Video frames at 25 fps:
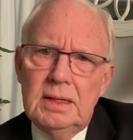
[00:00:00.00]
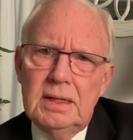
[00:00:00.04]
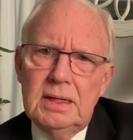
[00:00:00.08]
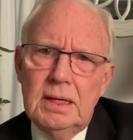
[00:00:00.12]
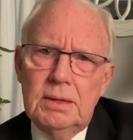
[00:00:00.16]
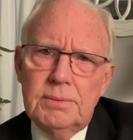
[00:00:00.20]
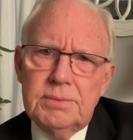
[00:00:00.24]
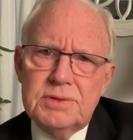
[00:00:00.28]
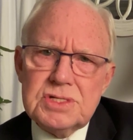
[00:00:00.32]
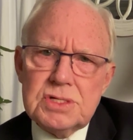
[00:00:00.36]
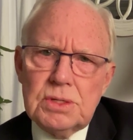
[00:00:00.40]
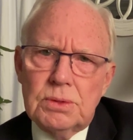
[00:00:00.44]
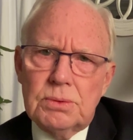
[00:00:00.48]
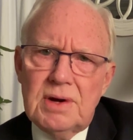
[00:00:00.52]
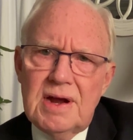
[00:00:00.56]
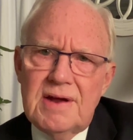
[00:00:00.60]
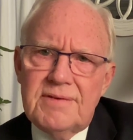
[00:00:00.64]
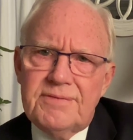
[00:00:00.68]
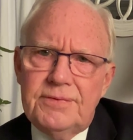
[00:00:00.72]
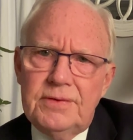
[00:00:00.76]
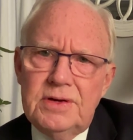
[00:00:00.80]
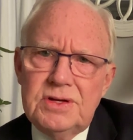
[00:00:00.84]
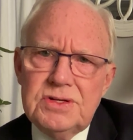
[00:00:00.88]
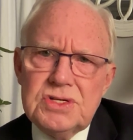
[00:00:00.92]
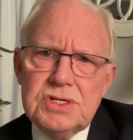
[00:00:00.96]
It was a
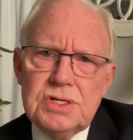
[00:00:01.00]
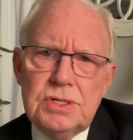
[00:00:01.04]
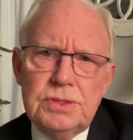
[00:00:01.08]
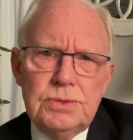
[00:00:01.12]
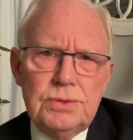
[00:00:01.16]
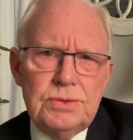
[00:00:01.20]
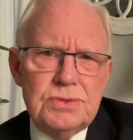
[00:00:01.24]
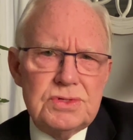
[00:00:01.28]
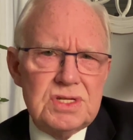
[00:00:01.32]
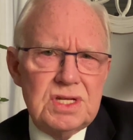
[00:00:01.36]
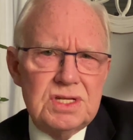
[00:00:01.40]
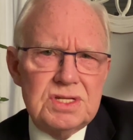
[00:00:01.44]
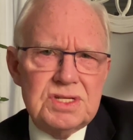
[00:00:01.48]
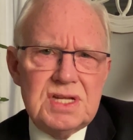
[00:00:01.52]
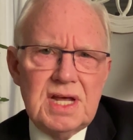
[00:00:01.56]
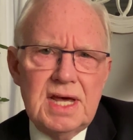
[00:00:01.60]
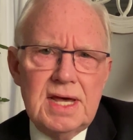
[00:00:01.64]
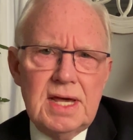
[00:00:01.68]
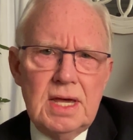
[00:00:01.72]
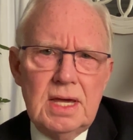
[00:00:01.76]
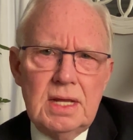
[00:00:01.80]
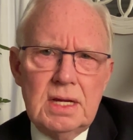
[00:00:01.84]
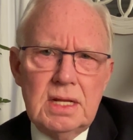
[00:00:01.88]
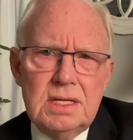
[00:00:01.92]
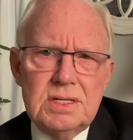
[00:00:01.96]
reference to
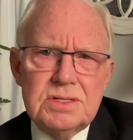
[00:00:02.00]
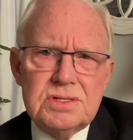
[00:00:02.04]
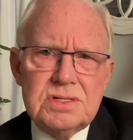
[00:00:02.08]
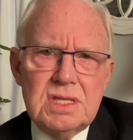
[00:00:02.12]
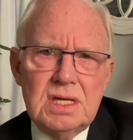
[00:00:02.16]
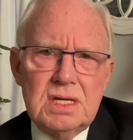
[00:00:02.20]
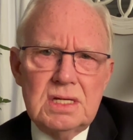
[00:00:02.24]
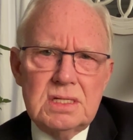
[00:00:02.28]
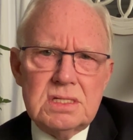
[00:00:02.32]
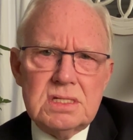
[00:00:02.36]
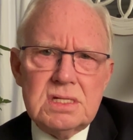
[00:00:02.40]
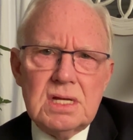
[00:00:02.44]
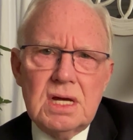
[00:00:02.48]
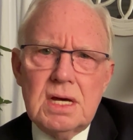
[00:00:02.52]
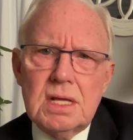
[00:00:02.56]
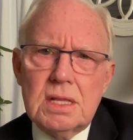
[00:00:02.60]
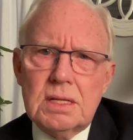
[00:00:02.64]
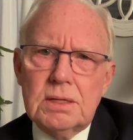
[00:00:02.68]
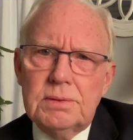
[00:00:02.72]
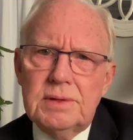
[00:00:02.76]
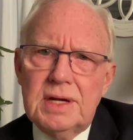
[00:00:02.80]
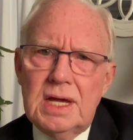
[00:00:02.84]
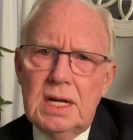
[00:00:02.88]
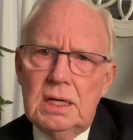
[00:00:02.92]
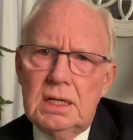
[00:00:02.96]
societies that
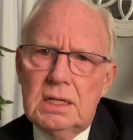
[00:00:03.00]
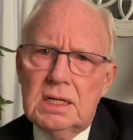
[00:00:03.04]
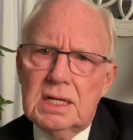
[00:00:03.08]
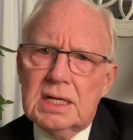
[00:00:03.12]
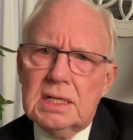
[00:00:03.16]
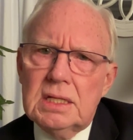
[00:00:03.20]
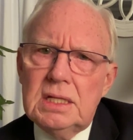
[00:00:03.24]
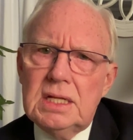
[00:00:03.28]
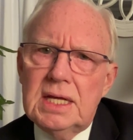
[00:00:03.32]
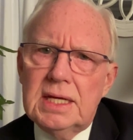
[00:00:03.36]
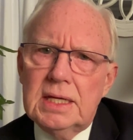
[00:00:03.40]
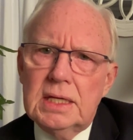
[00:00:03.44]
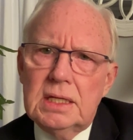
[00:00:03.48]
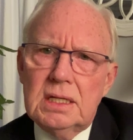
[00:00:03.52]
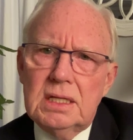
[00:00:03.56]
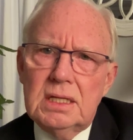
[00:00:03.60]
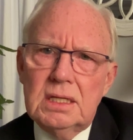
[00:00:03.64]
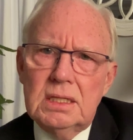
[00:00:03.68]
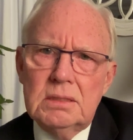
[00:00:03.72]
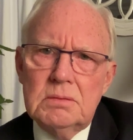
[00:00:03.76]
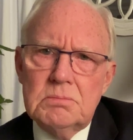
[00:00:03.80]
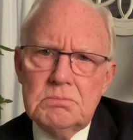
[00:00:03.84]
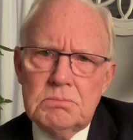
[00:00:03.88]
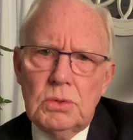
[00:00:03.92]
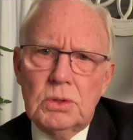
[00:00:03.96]
tolerate a decline
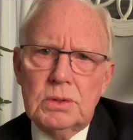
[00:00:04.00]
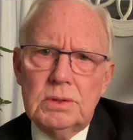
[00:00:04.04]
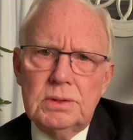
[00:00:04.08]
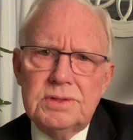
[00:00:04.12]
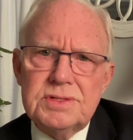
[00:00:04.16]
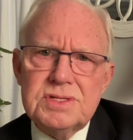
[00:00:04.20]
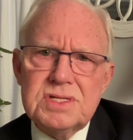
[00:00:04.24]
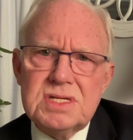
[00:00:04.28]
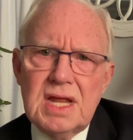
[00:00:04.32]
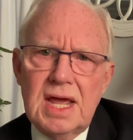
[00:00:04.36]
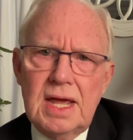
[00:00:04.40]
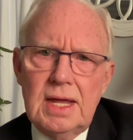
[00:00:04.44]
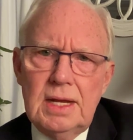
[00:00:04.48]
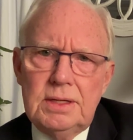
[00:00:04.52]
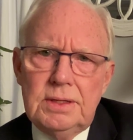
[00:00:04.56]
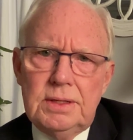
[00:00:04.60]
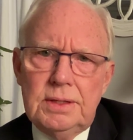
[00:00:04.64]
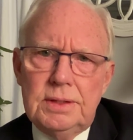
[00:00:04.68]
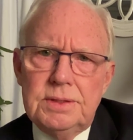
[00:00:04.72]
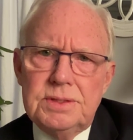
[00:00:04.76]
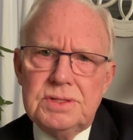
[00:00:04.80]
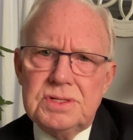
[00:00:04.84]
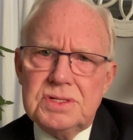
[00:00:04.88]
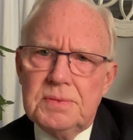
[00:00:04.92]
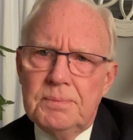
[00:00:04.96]
in moral
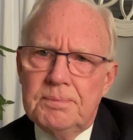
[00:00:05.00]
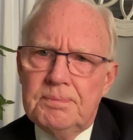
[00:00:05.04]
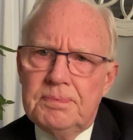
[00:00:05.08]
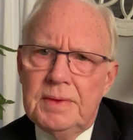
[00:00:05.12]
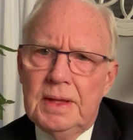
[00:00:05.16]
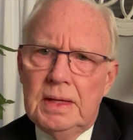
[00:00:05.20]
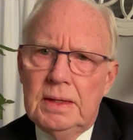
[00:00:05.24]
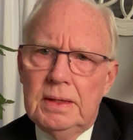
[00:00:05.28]
standards,